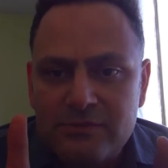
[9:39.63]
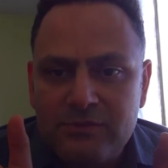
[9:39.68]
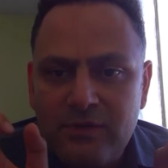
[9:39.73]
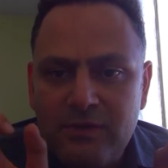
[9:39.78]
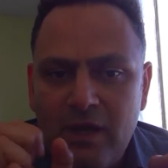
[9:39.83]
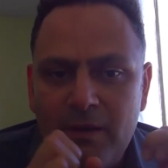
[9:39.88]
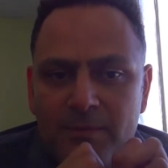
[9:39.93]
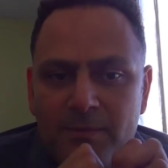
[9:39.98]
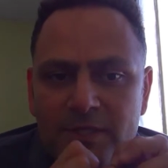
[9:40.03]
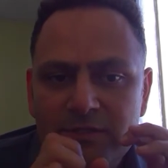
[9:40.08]
So
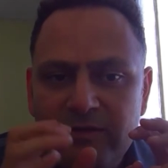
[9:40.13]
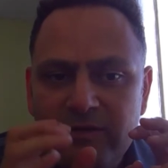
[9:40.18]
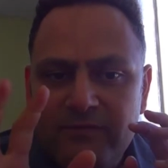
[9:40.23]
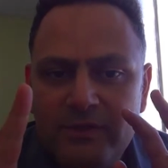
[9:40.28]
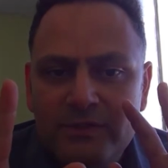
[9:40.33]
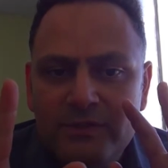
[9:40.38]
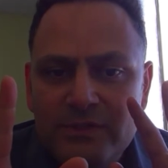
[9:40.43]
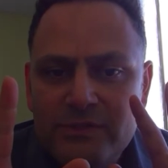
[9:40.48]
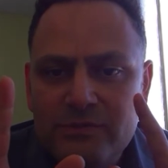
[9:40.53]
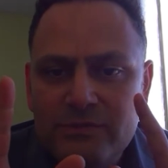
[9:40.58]
how much of
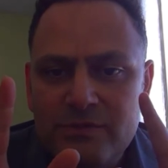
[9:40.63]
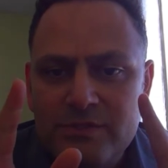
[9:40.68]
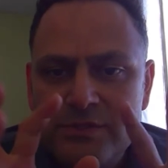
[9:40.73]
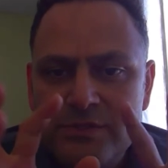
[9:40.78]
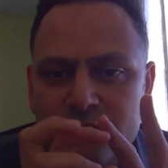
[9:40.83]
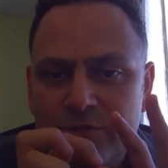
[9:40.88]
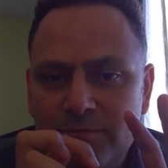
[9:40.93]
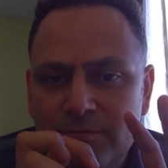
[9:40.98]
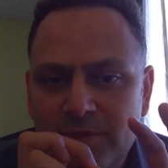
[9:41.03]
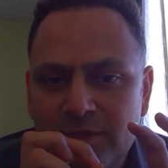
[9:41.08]
our
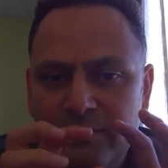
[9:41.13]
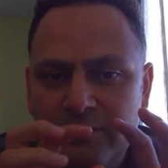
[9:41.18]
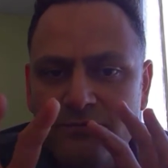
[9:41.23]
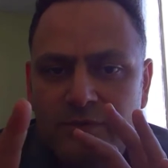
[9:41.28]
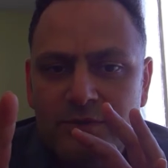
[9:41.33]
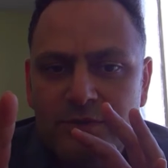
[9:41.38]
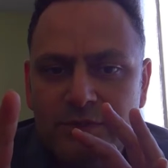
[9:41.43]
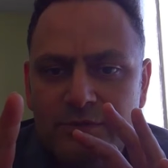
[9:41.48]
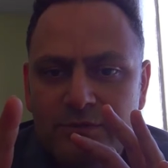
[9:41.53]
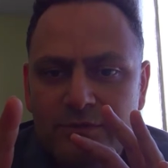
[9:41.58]
resources should be
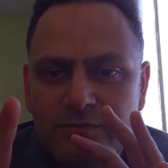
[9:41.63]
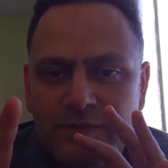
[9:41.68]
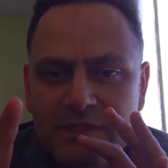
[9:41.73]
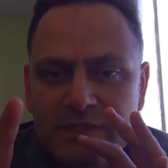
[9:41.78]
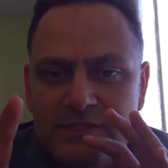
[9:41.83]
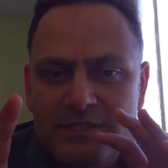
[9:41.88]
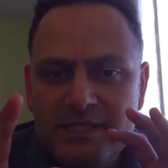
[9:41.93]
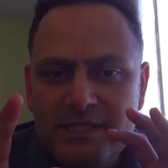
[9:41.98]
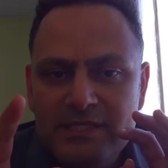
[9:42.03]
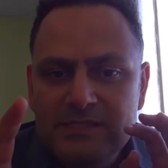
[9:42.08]
devoted
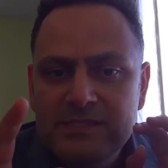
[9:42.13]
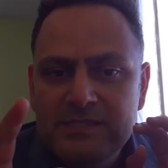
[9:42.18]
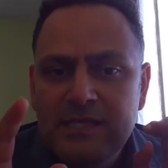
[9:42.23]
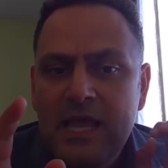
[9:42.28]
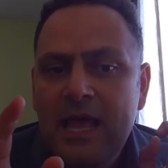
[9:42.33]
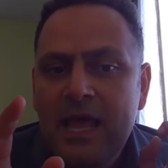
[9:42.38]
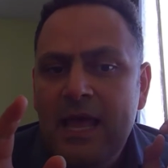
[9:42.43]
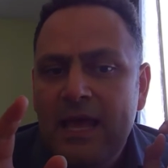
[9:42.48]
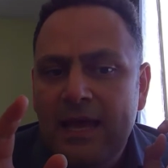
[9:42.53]
towards desk,